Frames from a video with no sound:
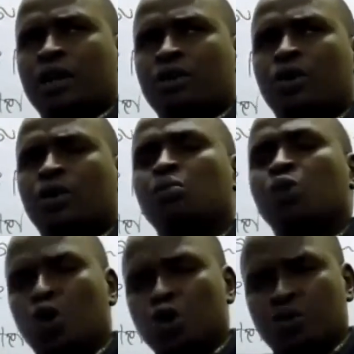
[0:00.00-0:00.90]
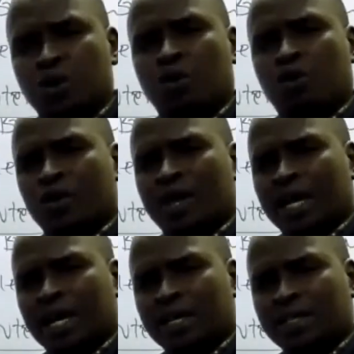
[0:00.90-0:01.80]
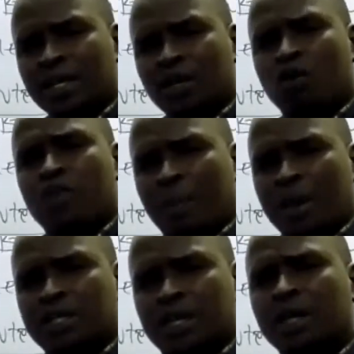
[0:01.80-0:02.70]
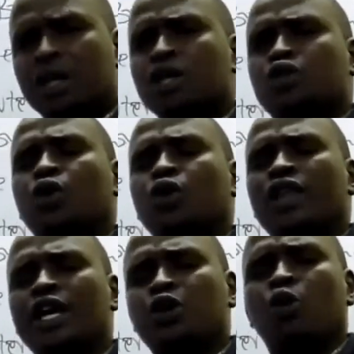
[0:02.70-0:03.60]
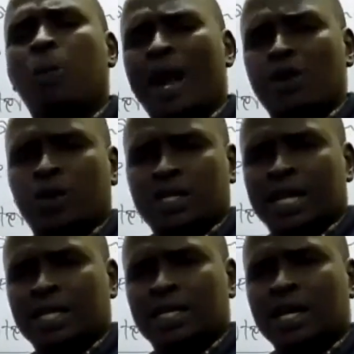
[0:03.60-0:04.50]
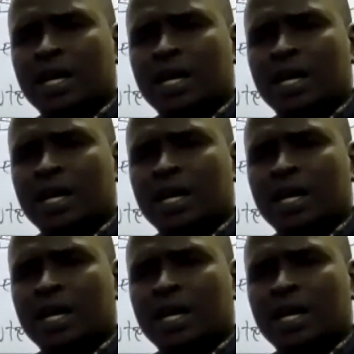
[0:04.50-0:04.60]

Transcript: mgonjwa, or for that case of the patient. So they do prioritize.